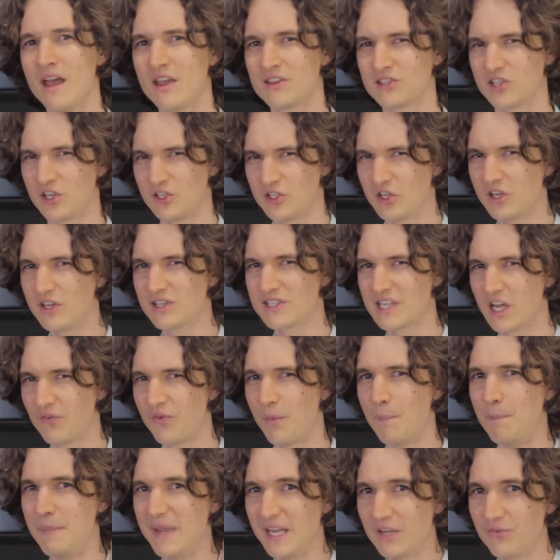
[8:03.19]
So do yourself
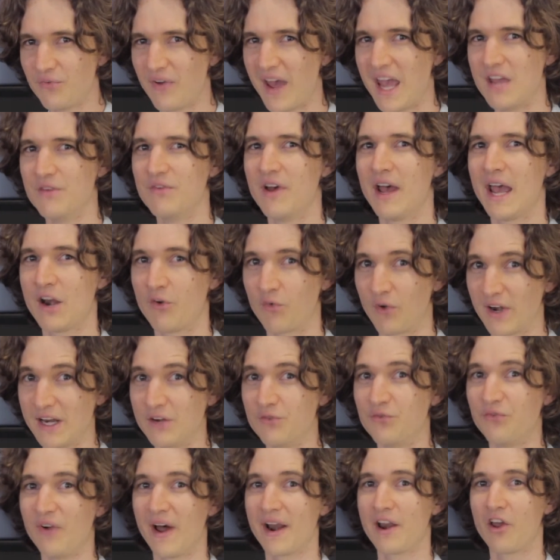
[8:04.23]
a big favour and
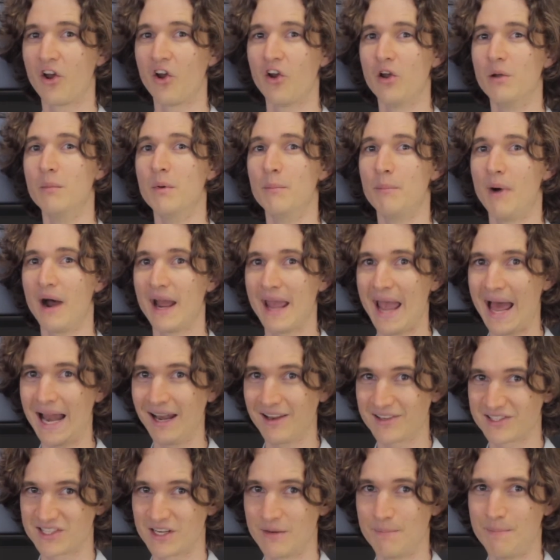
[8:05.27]
read Fun Home by
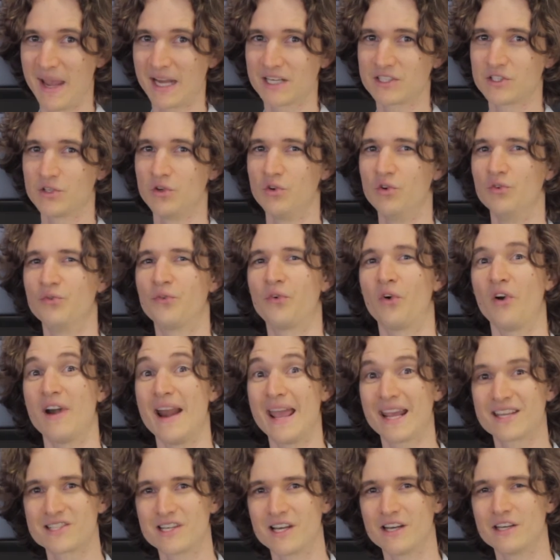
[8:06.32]
Alison Bechdel for an
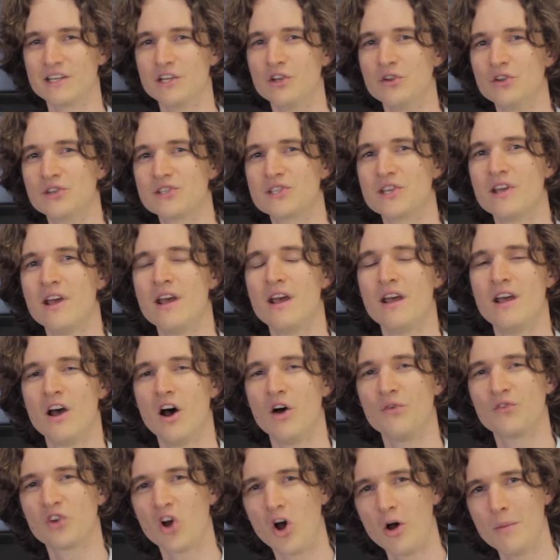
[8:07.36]
excellent use
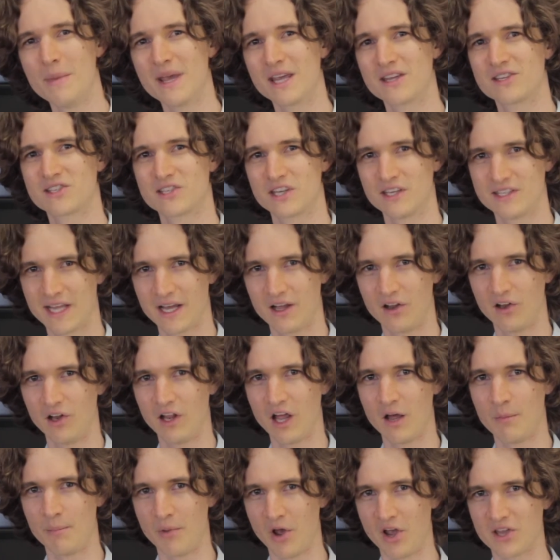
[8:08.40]
of comics to tell
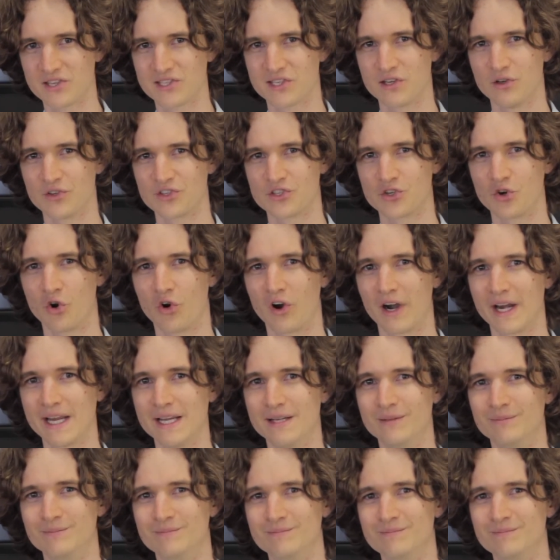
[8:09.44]
a personal story.